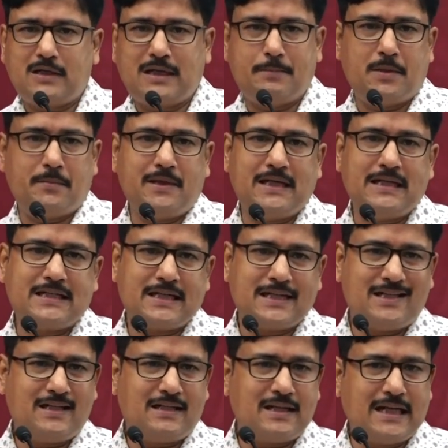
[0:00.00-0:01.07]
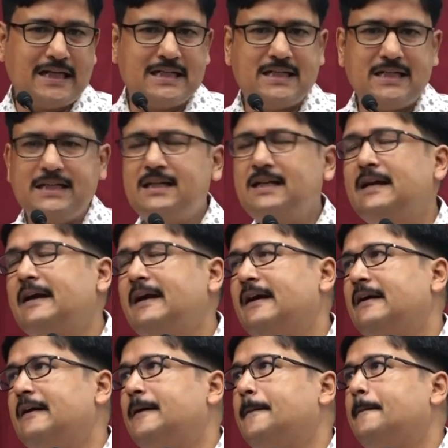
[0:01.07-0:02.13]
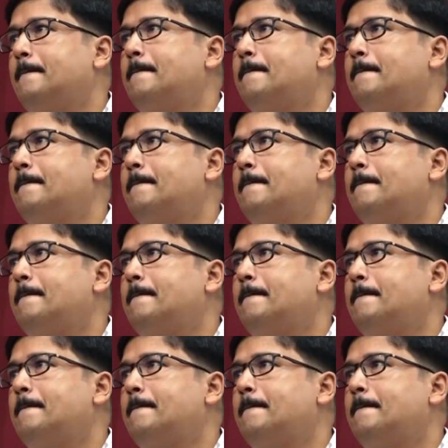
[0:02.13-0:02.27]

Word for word: Uh, maybe I had taken it lightly. Uh,